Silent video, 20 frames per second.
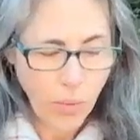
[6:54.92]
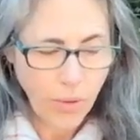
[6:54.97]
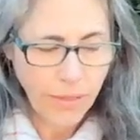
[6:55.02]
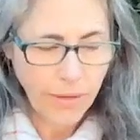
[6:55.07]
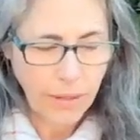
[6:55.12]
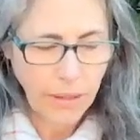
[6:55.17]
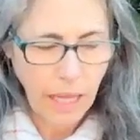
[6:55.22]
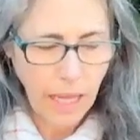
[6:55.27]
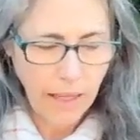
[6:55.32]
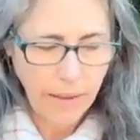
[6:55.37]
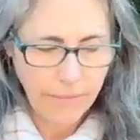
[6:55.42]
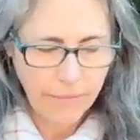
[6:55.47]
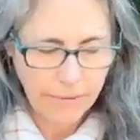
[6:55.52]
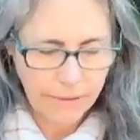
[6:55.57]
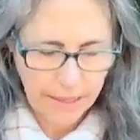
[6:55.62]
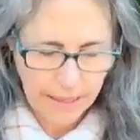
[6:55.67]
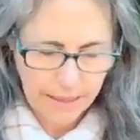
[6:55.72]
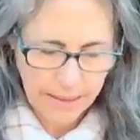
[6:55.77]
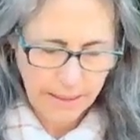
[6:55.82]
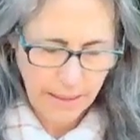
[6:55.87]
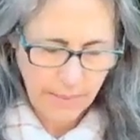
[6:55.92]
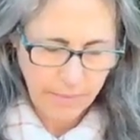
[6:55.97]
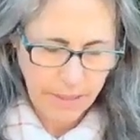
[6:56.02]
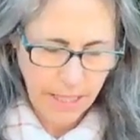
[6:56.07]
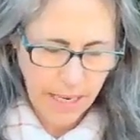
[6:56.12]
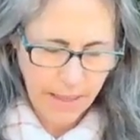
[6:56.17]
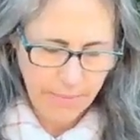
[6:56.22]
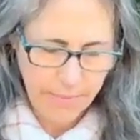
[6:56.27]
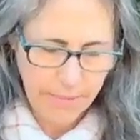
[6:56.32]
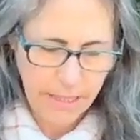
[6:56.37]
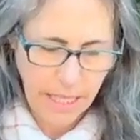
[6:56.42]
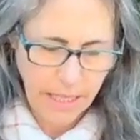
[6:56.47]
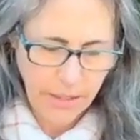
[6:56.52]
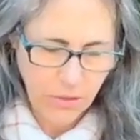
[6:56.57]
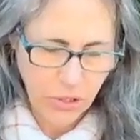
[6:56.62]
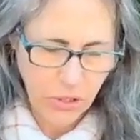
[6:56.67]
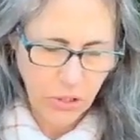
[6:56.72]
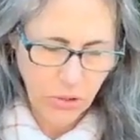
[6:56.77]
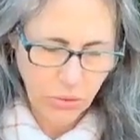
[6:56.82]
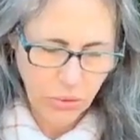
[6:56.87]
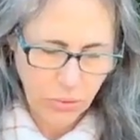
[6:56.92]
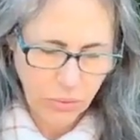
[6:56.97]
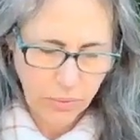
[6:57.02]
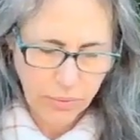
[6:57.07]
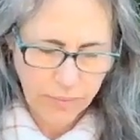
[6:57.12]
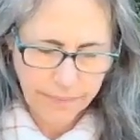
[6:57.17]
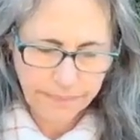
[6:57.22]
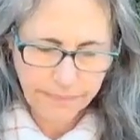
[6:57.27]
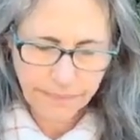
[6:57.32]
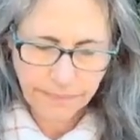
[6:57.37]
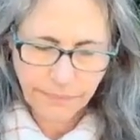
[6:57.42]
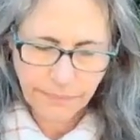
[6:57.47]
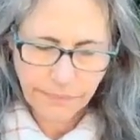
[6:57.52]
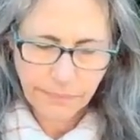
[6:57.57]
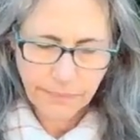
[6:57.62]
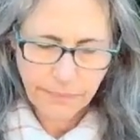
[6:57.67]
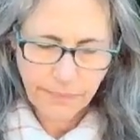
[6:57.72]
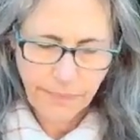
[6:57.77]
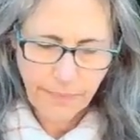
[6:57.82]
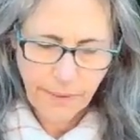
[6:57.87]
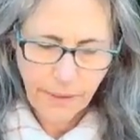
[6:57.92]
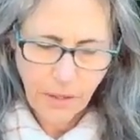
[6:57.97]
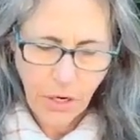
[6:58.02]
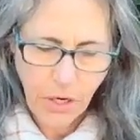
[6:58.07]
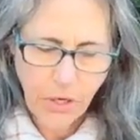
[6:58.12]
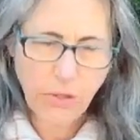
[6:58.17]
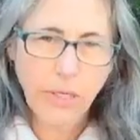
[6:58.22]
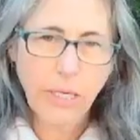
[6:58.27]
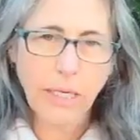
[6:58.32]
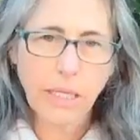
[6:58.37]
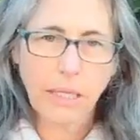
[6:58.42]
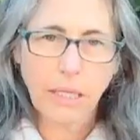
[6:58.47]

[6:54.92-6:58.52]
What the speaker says: with gloves. Sometimes I do. Gardening